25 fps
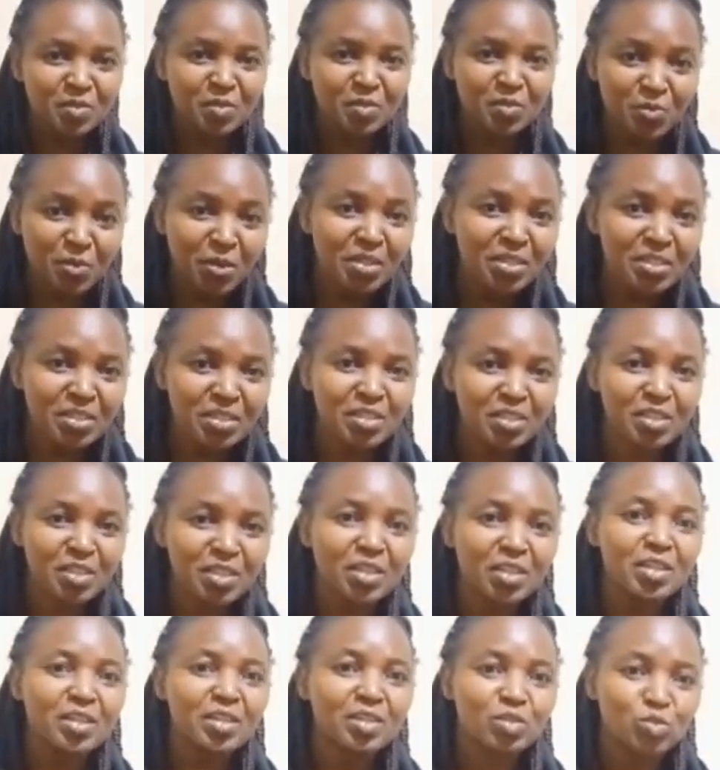
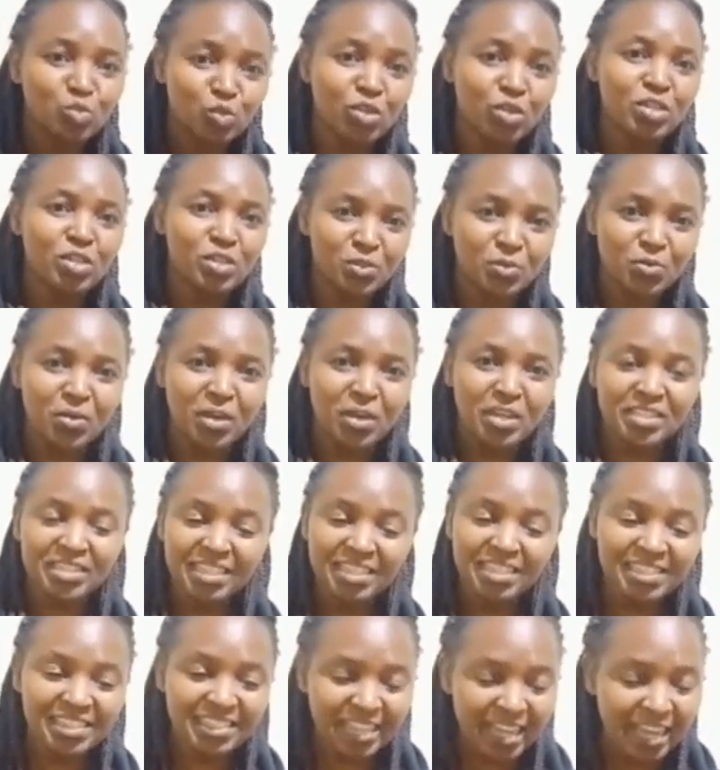2021.
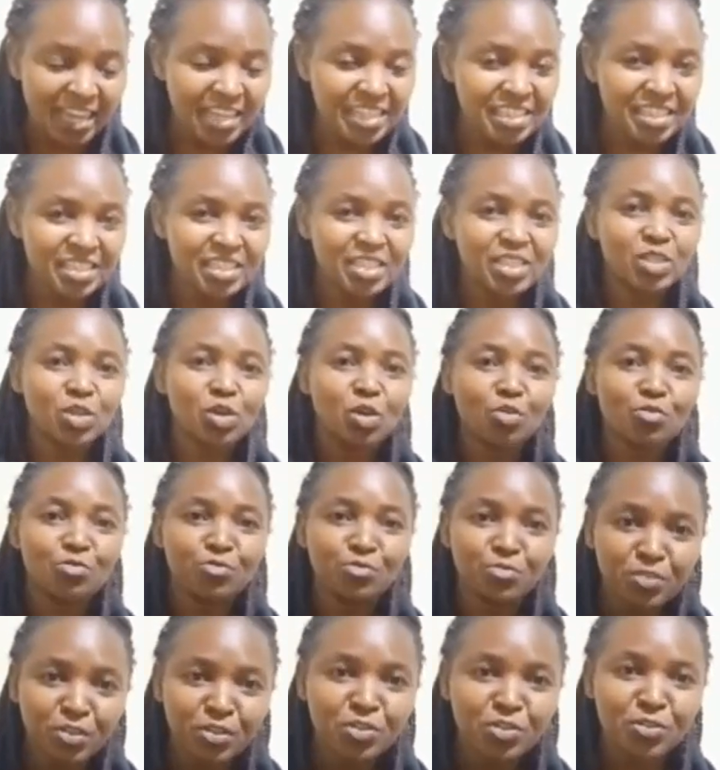Yes, guys, it's
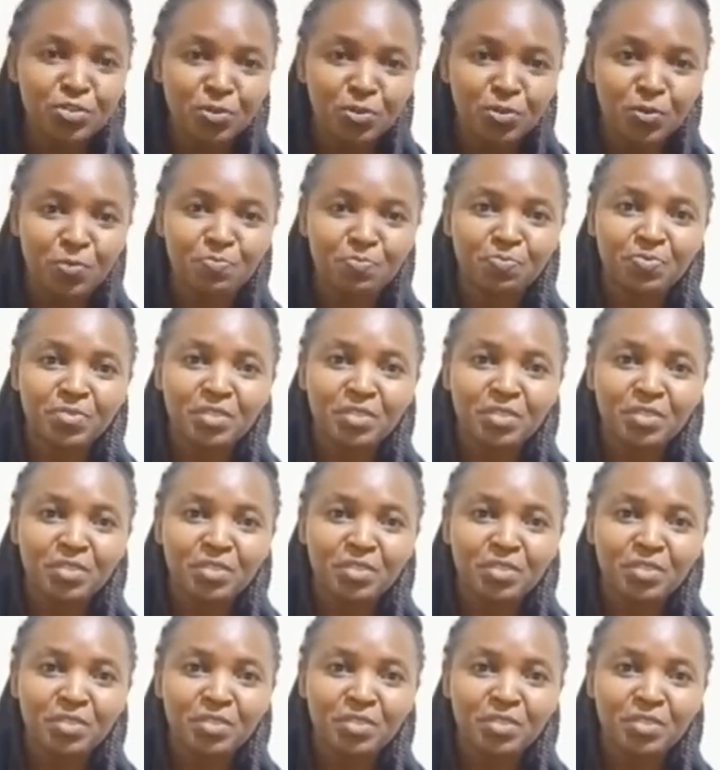official.